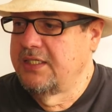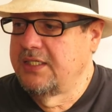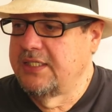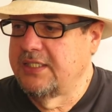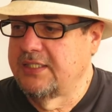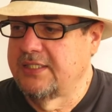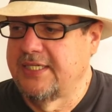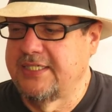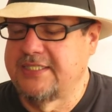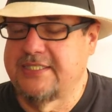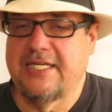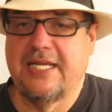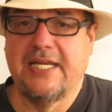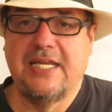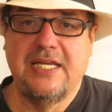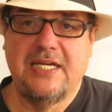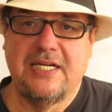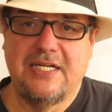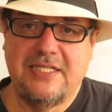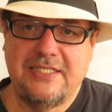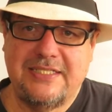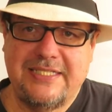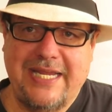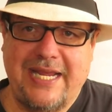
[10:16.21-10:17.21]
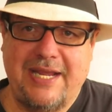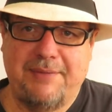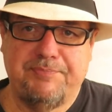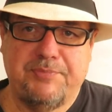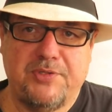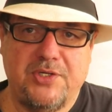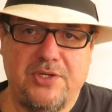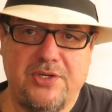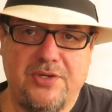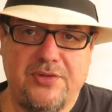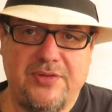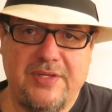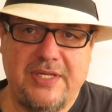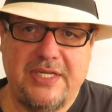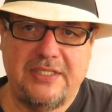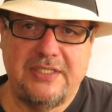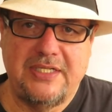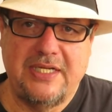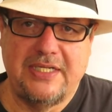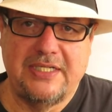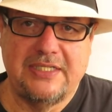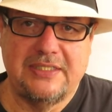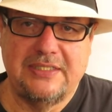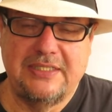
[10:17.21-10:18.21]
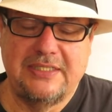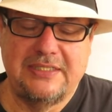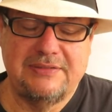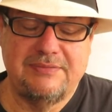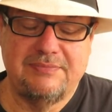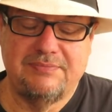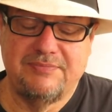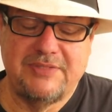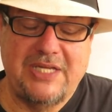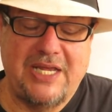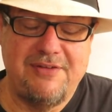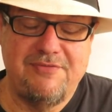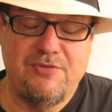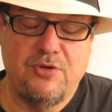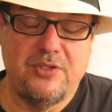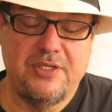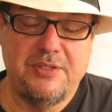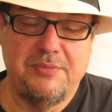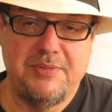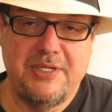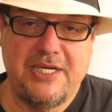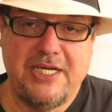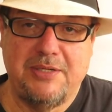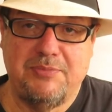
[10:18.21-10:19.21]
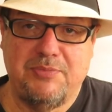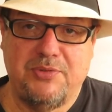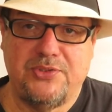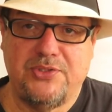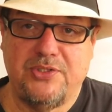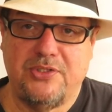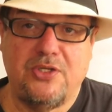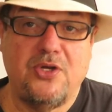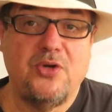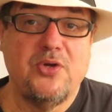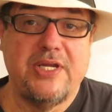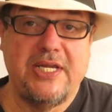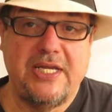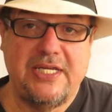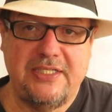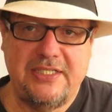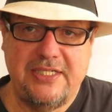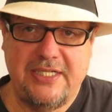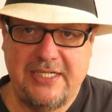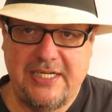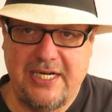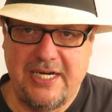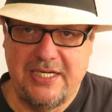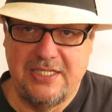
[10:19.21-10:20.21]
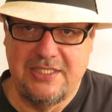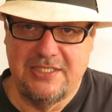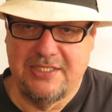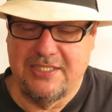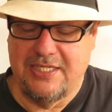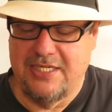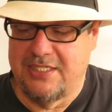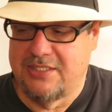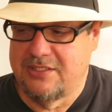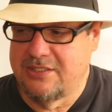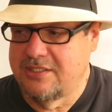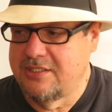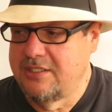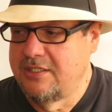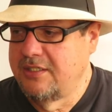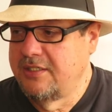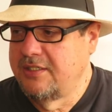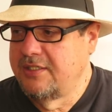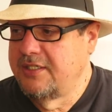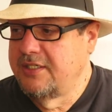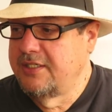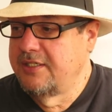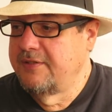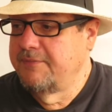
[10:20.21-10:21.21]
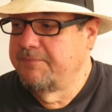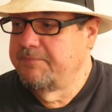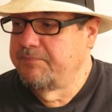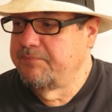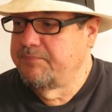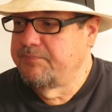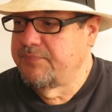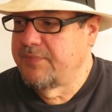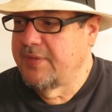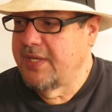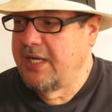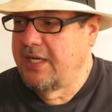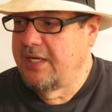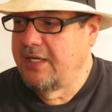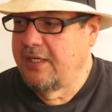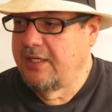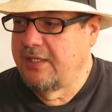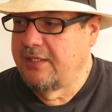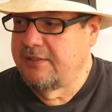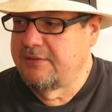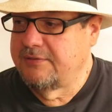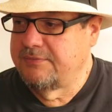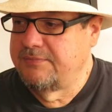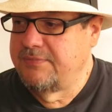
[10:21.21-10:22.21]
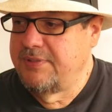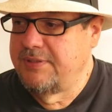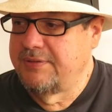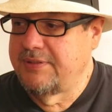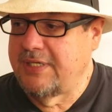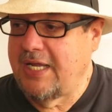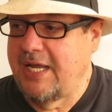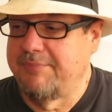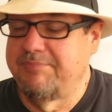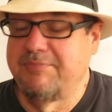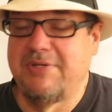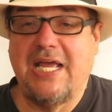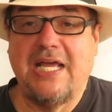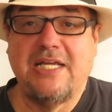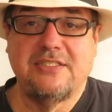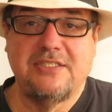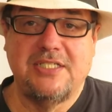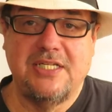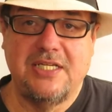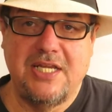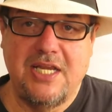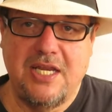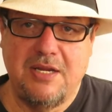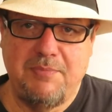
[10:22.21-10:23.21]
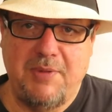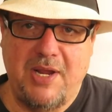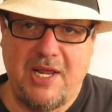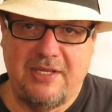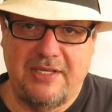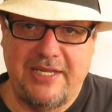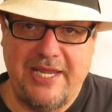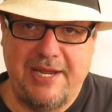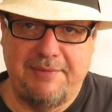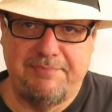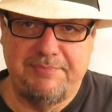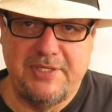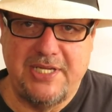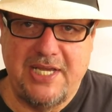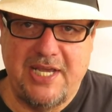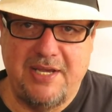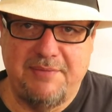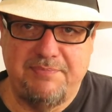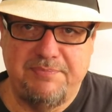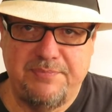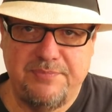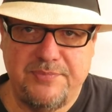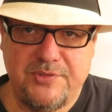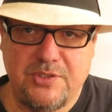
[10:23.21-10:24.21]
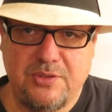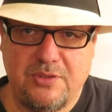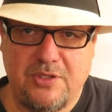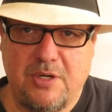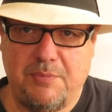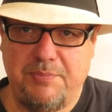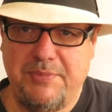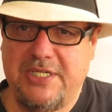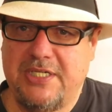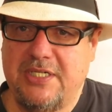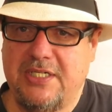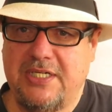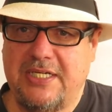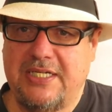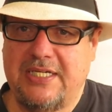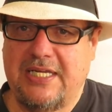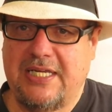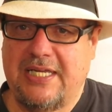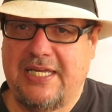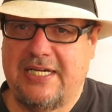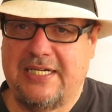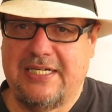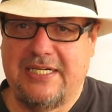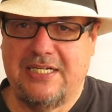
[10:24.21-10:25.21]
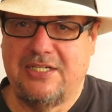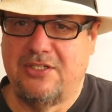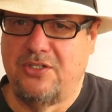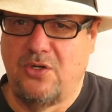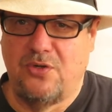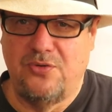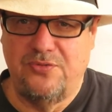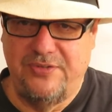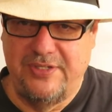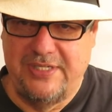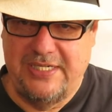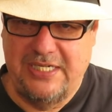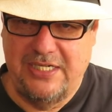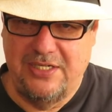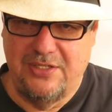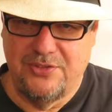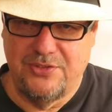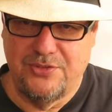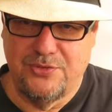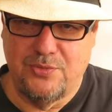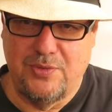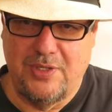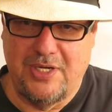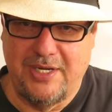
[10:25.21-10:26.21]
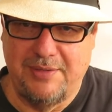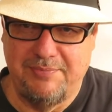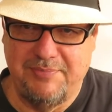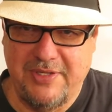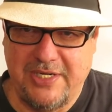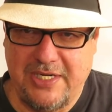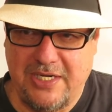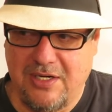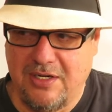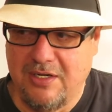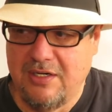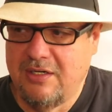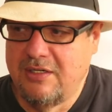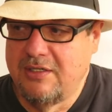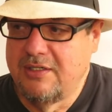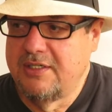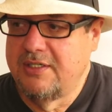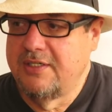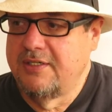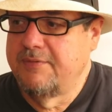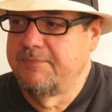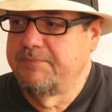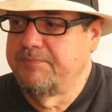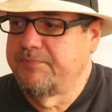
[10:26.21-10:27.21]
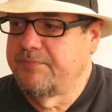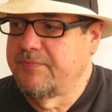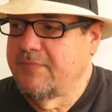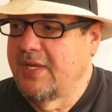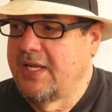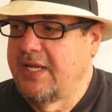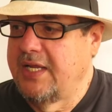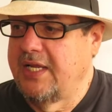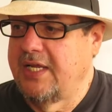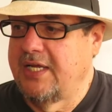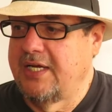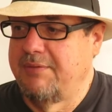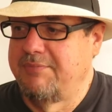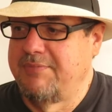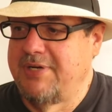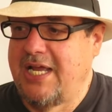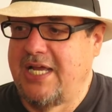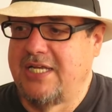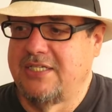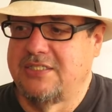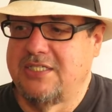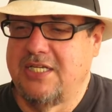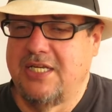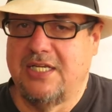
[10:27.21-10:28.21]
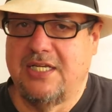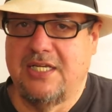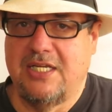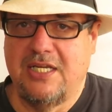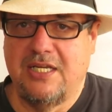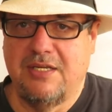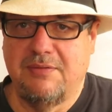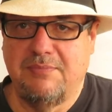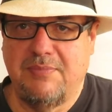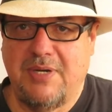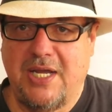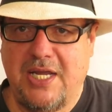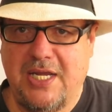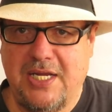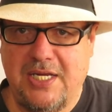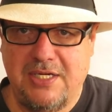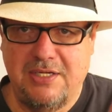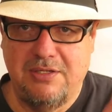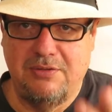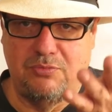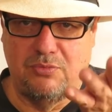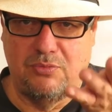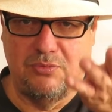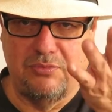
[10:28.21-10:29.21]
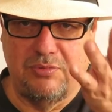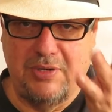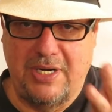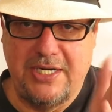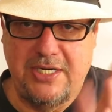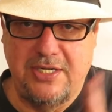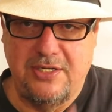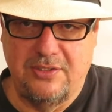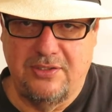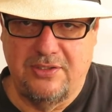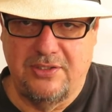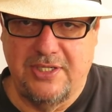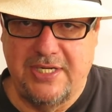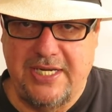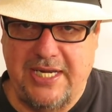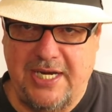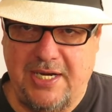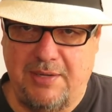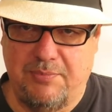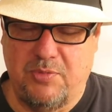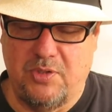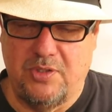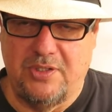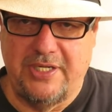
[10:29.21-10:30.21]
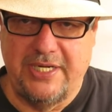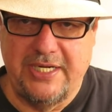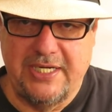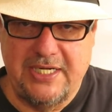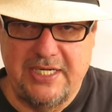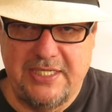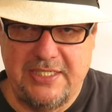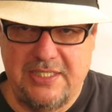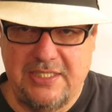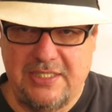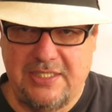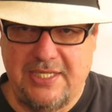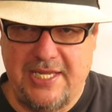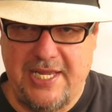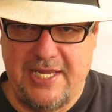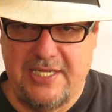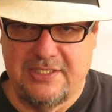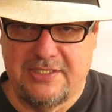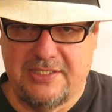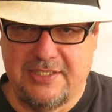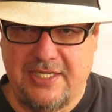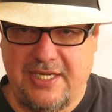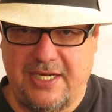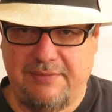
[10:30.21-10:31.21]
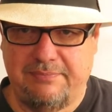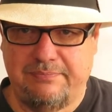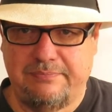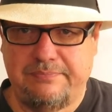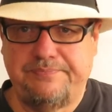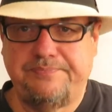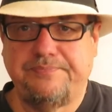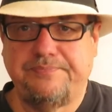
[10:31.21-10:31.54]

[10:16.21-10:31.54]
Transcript: unless I get an adapter that I've only been able to locate in the United States. I'm not taking my laptop, so I'll be editing no videos while I'm there. And I'm not taking my regular camera like I did last time.